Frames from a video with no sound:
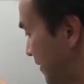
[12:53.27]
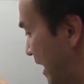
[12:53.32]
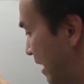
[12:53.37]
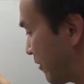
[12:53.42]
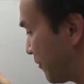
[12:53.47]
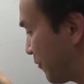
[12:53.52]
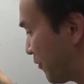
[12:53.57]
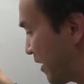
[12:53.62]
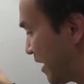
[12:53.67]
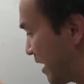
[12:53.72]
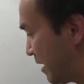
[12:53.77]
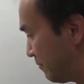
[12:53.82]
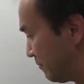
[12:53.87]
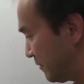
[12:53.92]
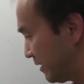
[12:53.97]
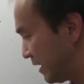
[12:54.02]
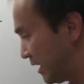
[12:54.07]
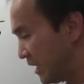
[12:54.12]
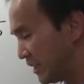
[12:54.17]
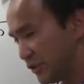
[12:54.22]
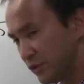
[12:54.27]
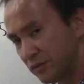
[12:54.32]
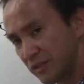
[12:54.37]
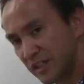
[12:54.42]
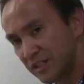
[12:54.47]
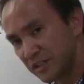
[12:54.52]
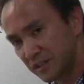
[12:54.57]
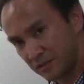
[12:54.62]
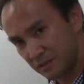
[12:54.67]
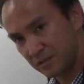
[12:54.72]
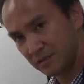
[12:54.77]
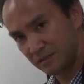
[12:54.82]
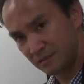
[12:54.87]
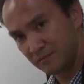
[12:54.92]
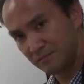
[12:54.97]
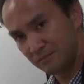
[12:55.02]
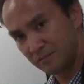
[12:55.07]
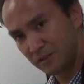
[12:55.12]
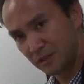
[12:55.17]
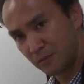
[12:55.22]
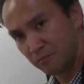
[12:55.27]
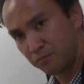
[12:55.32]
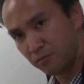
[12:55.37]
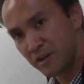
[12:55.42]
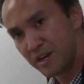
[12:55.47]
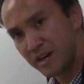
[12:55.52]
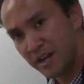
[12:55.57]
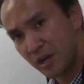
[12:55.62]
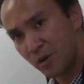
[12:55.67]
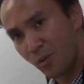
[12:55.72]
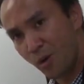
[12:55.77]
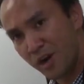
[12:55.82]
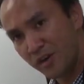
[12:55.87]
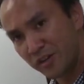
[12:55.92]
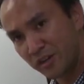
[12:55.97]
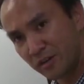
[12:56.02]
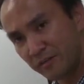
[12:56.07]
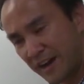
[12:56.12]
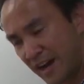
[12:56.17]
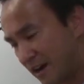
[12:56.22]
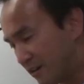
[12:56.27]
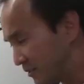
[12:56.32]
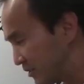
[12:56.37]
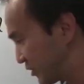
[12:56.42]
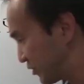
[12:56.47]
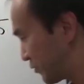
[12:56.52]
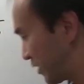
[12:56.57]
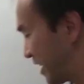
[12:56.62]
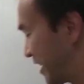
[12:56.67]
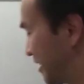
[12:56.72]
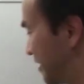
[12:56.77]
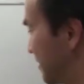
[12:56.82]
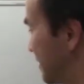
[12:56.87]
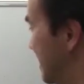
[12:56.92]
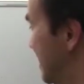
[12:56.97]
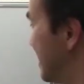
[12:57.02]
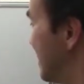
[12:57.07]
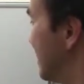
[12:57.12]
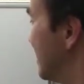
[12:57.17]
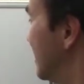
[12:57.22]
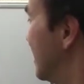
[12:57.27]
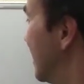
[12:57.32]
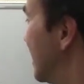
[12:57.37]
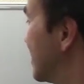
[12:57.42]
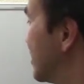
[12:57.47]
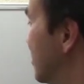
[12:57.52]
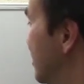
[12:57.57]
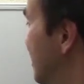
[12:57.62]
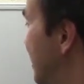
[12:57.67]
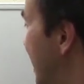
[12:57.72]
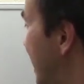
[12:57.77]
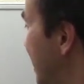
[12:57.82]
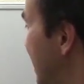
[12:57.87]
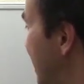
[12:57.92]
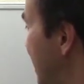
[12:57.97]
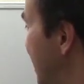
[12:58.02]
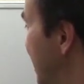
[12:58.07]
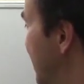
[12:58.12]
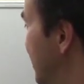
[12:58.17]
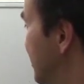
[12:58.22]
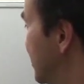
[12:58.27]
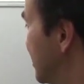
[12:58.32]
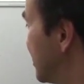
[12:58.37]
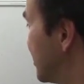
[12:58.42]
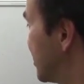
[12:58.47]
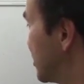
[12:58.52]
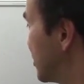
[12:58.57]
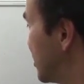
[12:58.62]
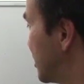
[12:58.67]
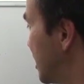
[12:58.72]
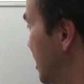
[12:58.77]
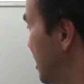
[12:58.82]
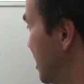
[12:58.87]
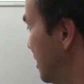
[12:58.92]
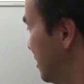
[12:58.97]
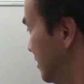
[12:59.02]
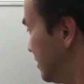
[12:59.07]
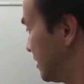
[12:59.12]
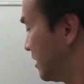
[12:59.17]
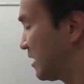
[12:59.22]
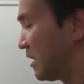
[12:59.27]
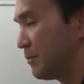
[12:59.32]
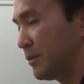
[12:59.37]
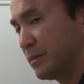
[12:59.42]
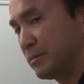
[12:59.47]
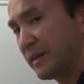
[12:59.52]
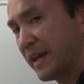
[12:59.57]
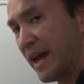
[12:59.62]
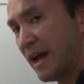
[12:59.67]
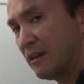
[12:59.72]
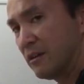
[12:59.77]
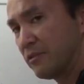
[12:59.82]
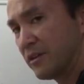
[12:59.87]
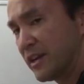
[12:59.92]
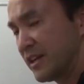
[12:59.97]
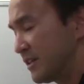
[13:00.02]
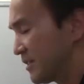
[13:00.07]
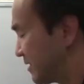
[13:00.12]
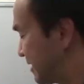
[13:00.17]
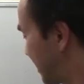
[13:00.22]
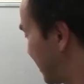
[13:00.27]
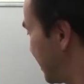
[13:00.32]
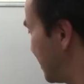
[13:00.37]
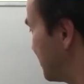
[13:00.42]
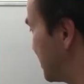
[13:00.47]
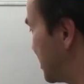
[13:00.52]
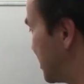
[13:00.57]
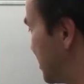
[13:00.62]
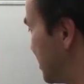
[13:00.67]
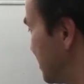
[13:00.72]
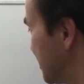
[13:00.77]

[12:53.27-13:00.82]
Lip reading: for m, into this complete equation of ours right here. And so in that case, c, the number of calories that he burned,